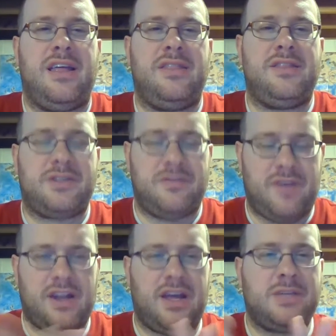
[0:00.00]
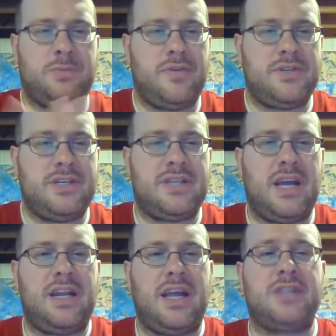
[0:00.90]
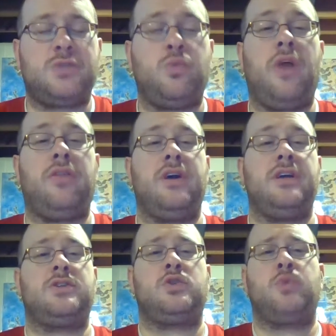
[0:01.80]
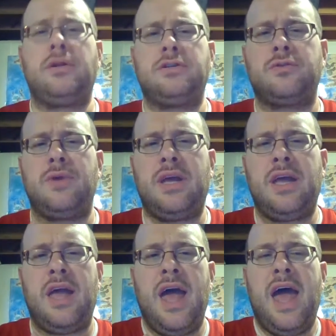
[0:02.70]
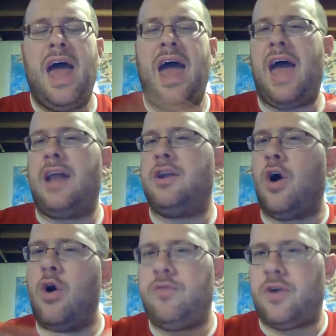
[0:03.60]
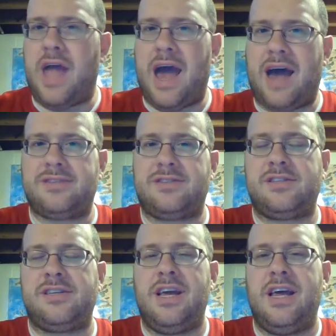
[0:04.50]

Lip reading: the Savanna, as previously stated. Its weather is sweltering and overcast.